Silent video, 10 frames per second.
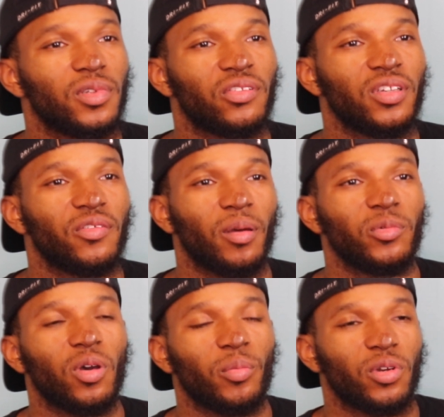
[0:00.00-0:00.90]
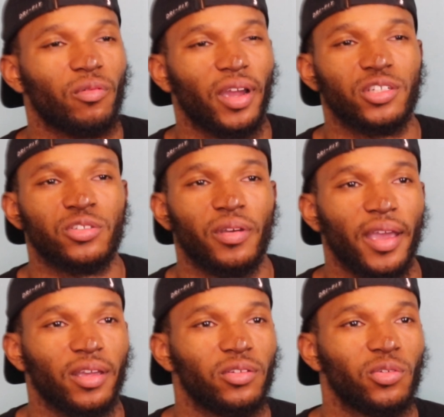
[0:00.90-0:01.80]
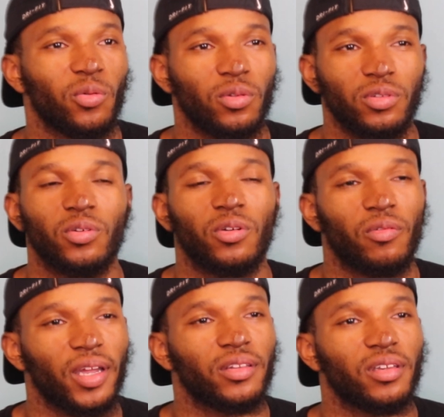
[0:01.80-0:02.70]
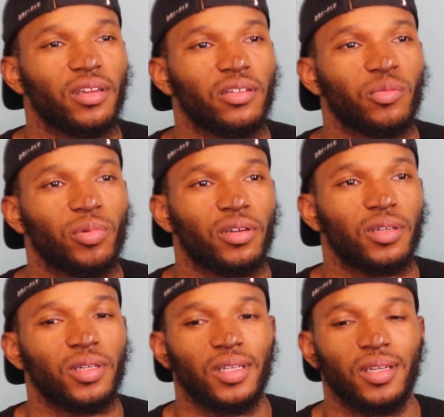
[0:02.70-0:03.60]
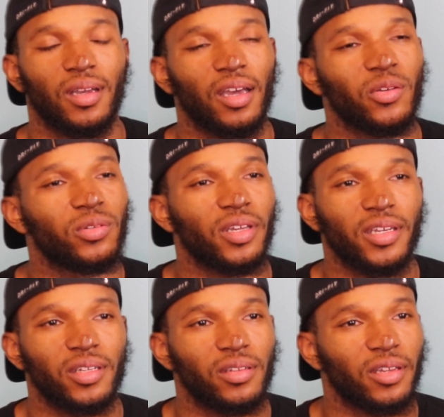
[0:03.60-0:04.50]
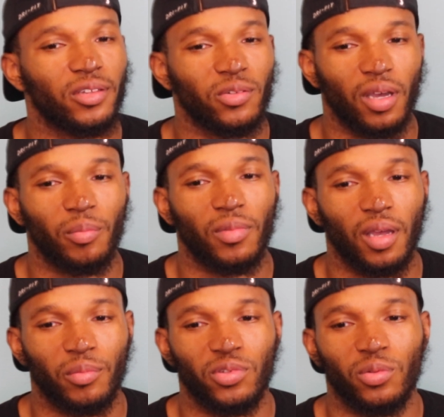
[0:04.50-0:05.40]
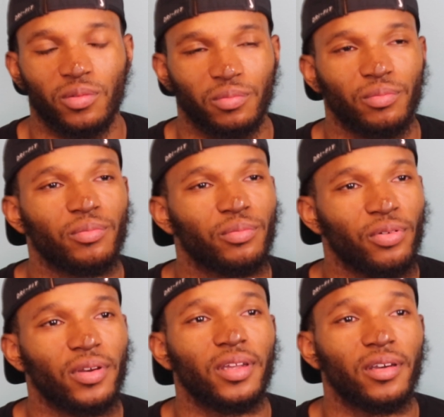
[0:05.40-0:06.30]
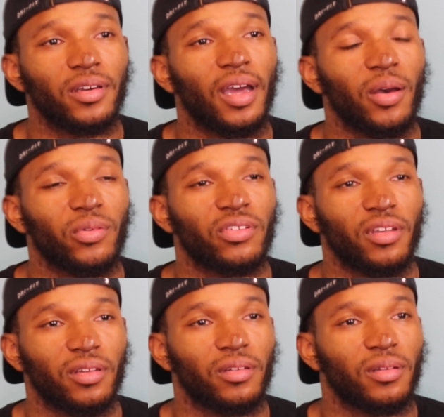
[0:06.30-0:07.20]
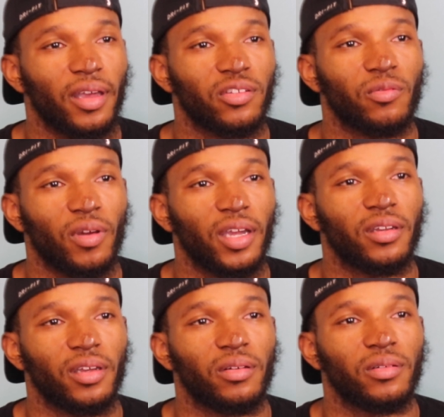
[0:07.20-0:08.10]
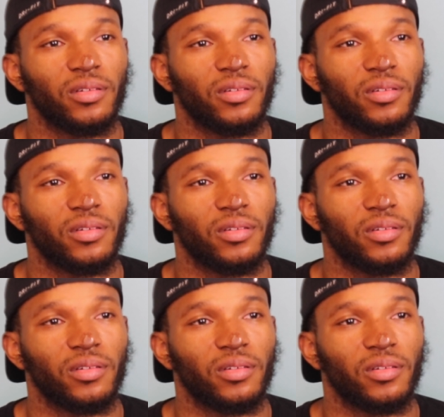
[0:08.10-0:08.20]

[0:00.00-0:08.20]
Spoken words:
to see if I'm on the right track and doing, the right things. But I know at the end of the day, I'm doing pretty good, I would say, as of right now,